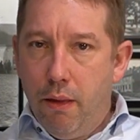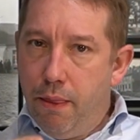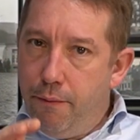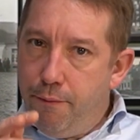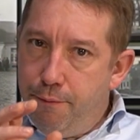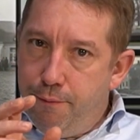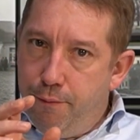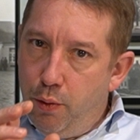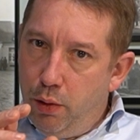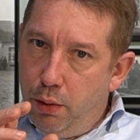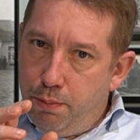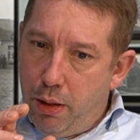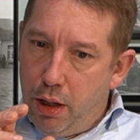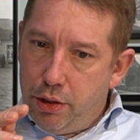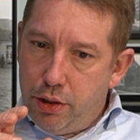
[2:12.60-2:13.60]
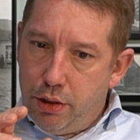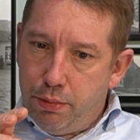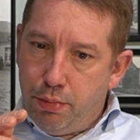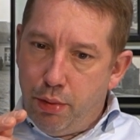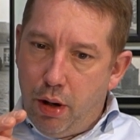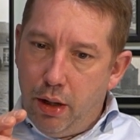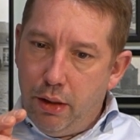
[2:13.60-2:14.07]
The full purchase
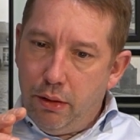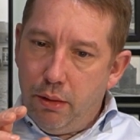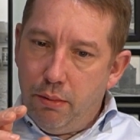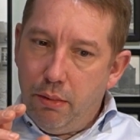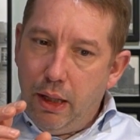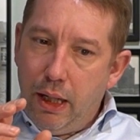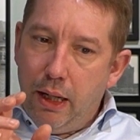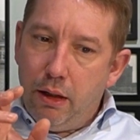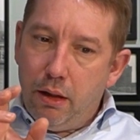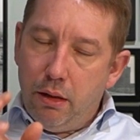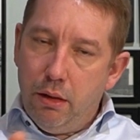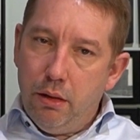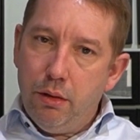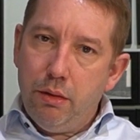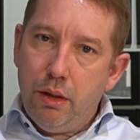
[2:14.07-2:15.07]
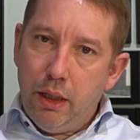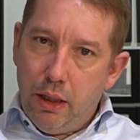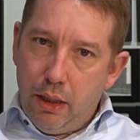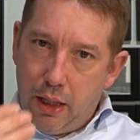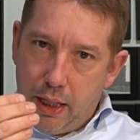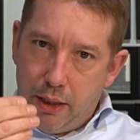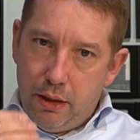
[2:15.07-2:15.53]
price,
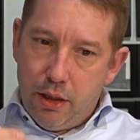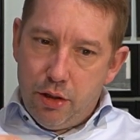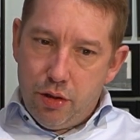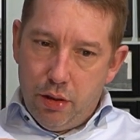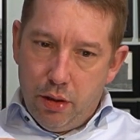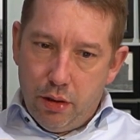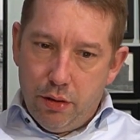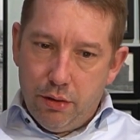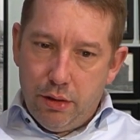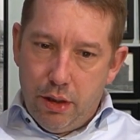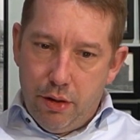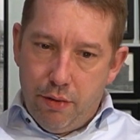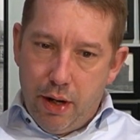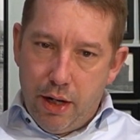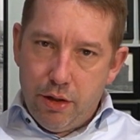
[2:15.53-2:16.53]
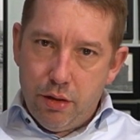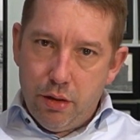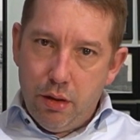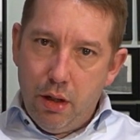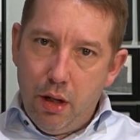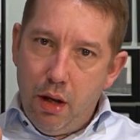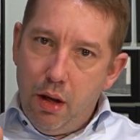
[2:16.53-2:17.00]
including additional
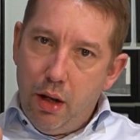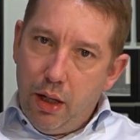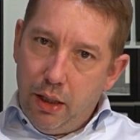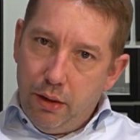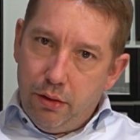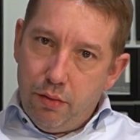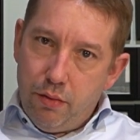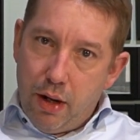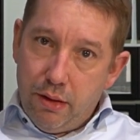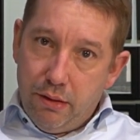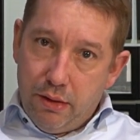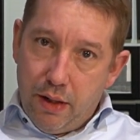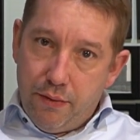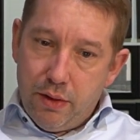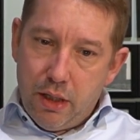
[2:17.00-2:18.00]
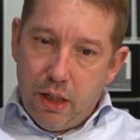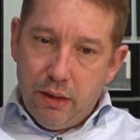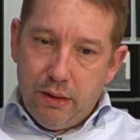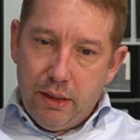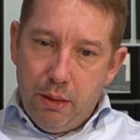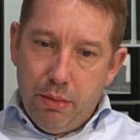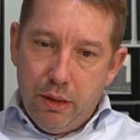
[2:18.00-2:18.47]
consideration, is around 7
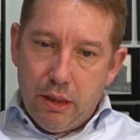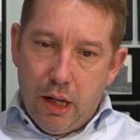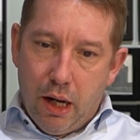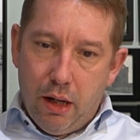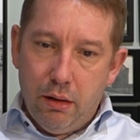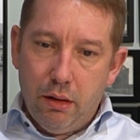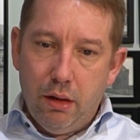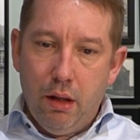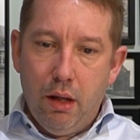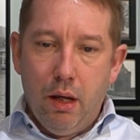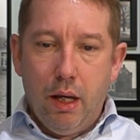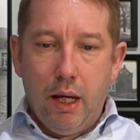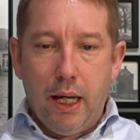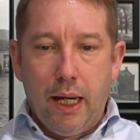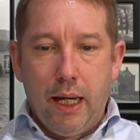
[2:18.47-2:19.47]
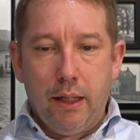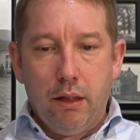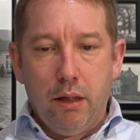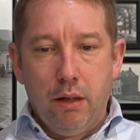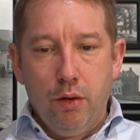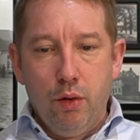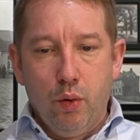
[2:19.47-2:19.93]
times EBITDA
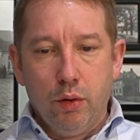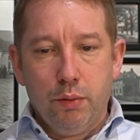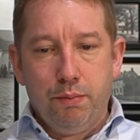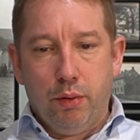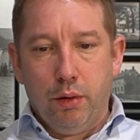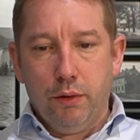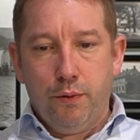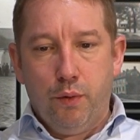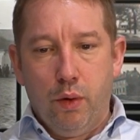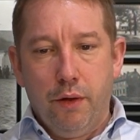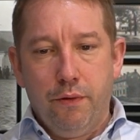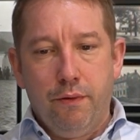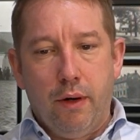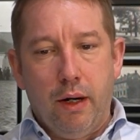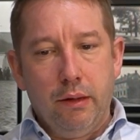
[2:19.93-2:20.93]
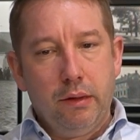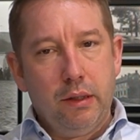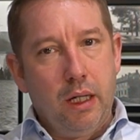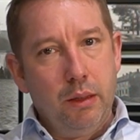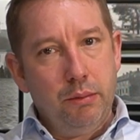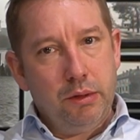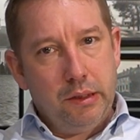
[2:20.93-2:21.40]
and 0.45
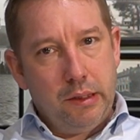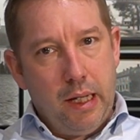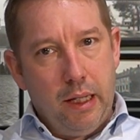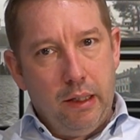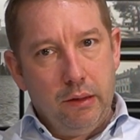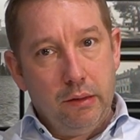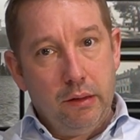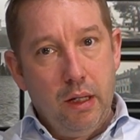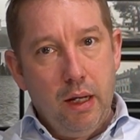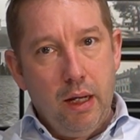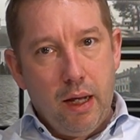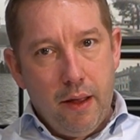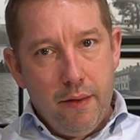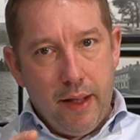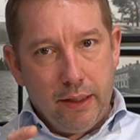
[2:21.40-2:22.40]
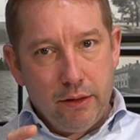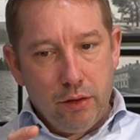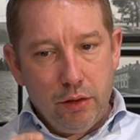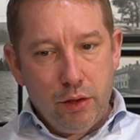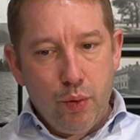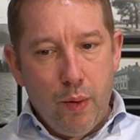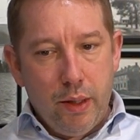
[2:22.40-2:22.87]
times sales, and that's
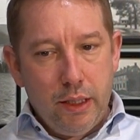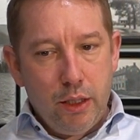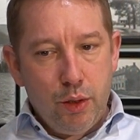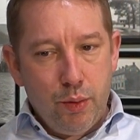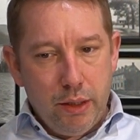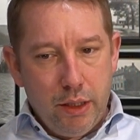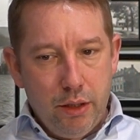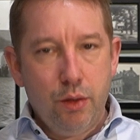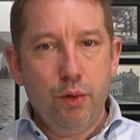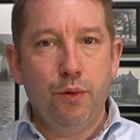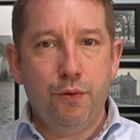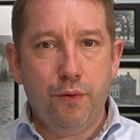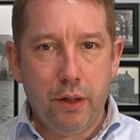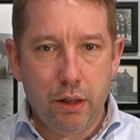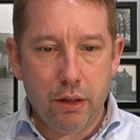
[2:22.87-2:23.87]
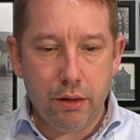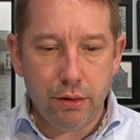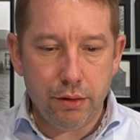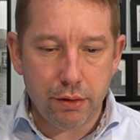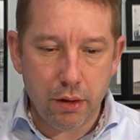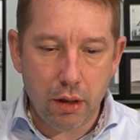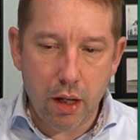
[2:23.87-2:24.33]
on 2022
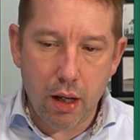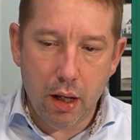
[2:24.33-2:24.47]
figures,